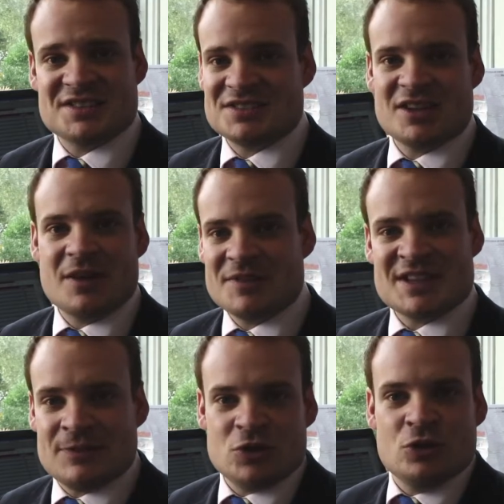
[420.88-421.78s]
to staff
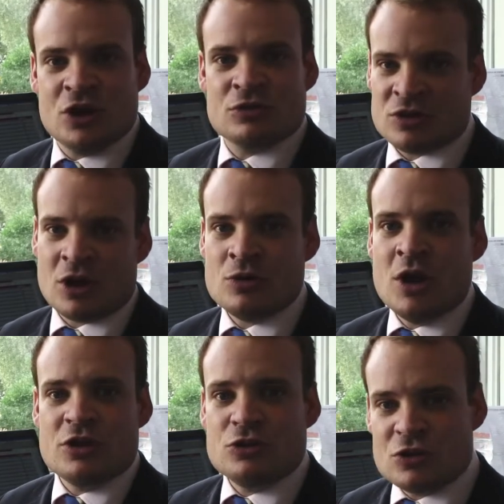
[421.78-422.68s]
is if you don't know,
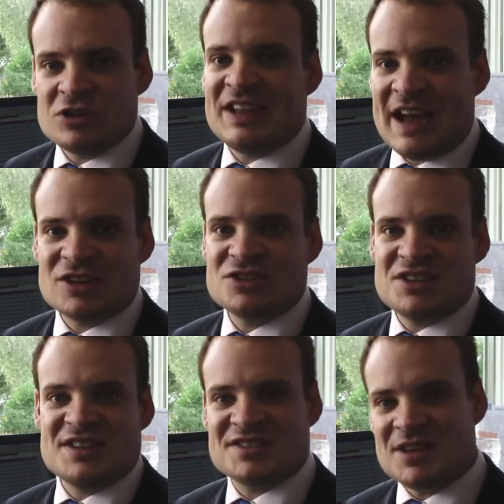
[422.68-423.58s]
you can
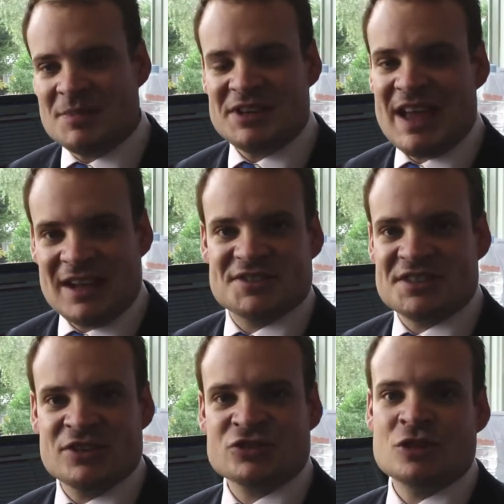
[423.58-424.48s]
guarantee somebody
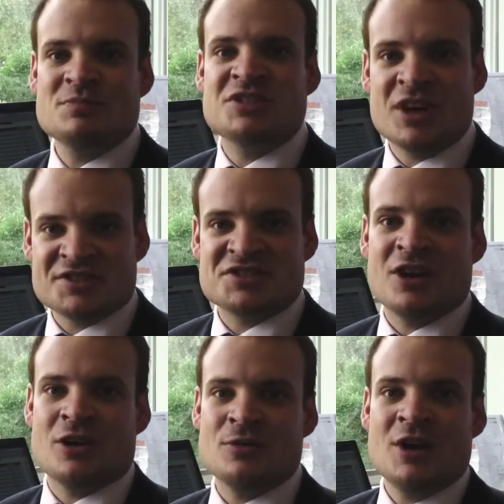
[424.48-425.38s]
else in the room does
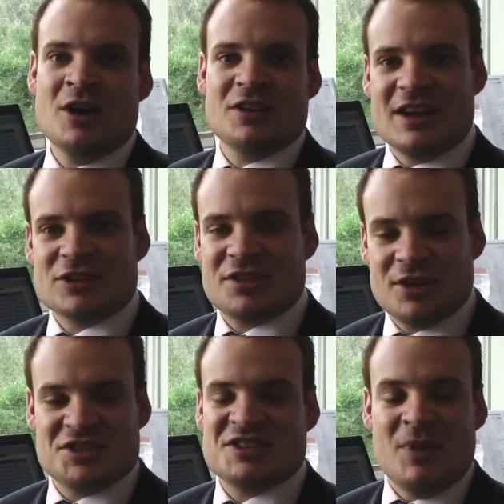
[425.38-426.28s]
know. There are
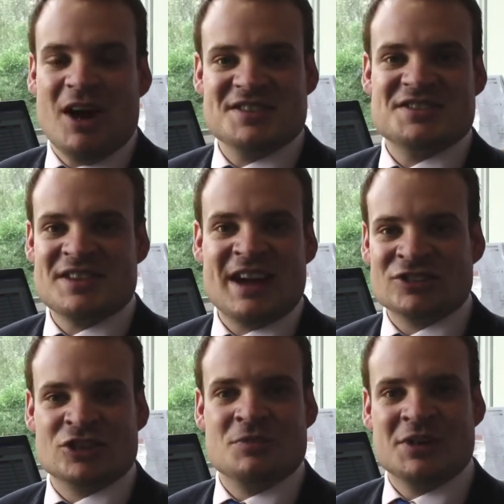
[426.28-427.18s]
30 minds in
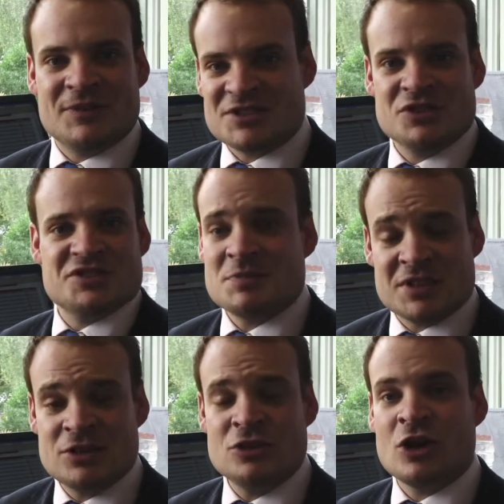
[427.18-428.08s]
that room, and if it's not
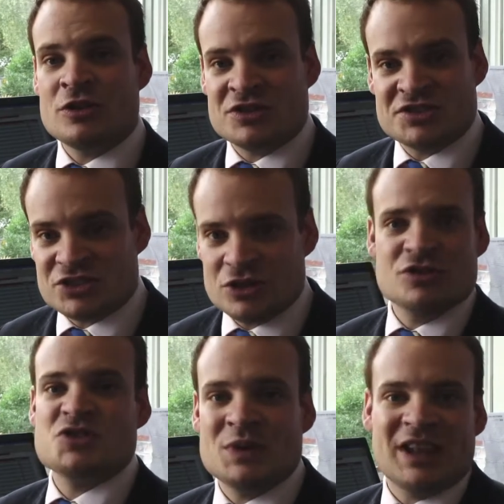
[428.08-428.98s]
something you know, the
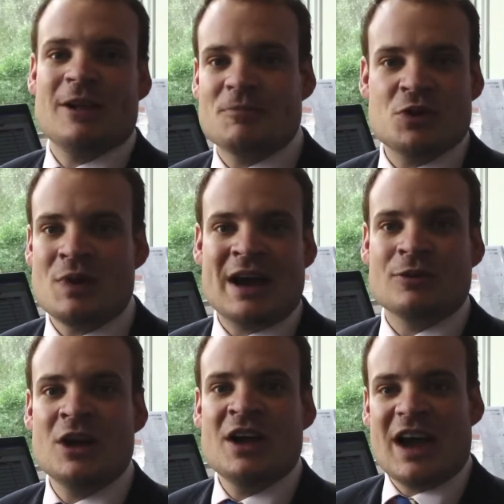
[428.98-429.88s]
students will help you
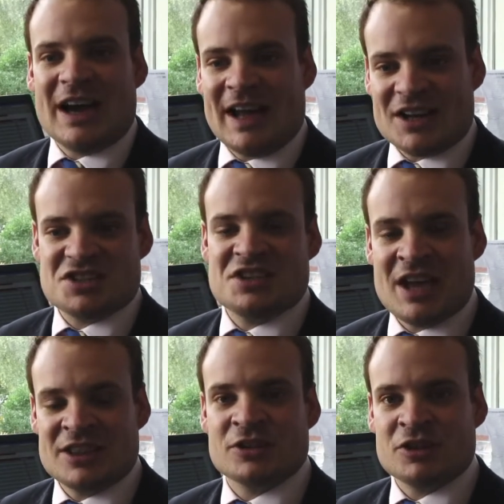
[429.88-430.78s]
out. And actually
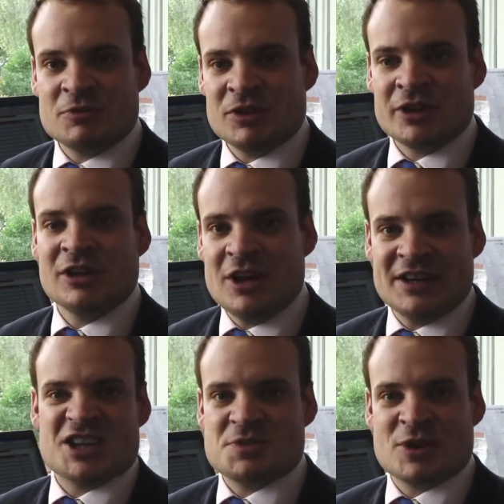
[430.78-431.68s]
then the
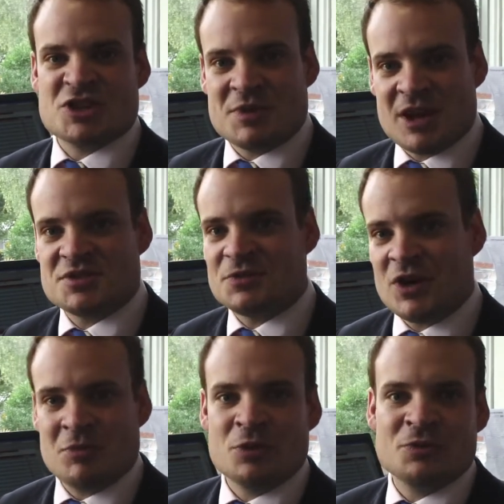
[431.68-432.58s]
learning experience becomes a
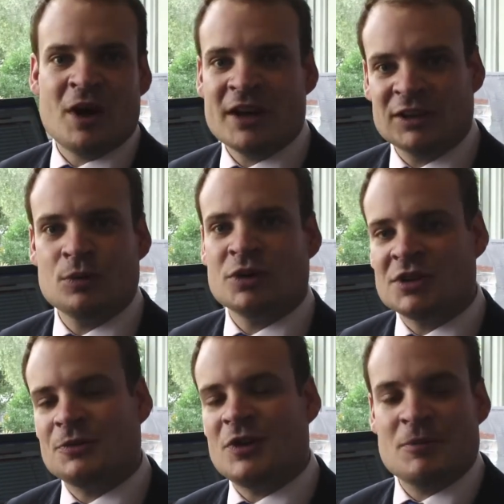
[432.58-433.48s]
far more vital one
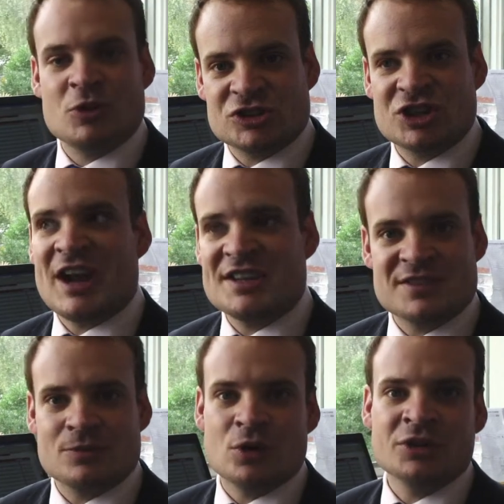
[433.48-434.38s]
and a far more
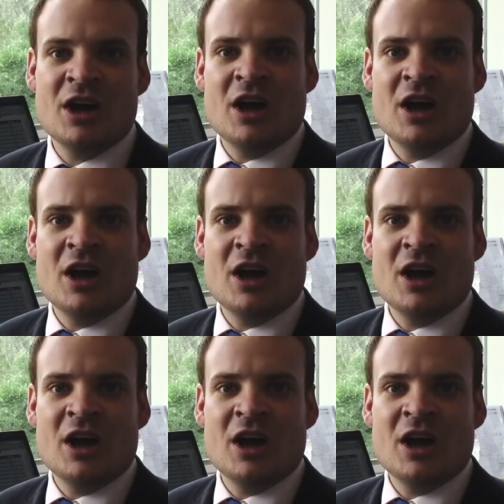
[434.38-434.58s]
creative one.